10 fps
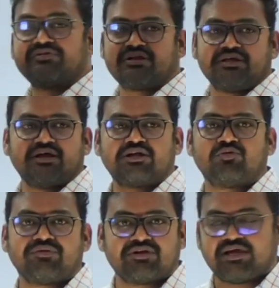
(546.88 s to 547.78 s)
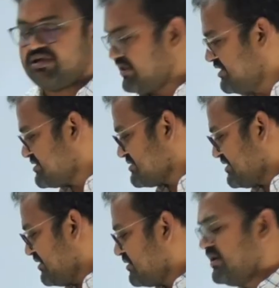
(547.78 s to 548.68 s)
reactive power calculations
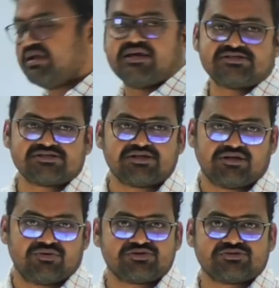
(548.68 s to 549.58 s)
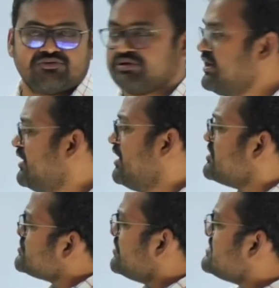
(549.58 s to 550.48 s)
in AC circuits. Okay.
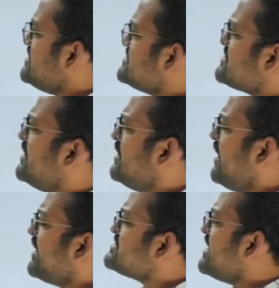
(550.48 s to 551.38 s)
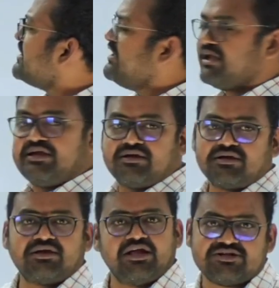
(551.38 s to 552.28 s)
So this is exactly like
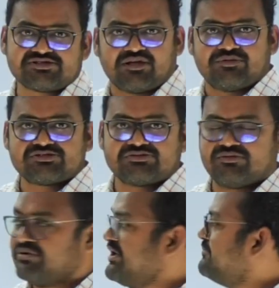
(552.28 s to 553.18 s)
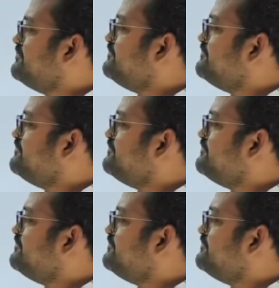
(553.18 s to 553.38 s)
gate syllabus. Okay.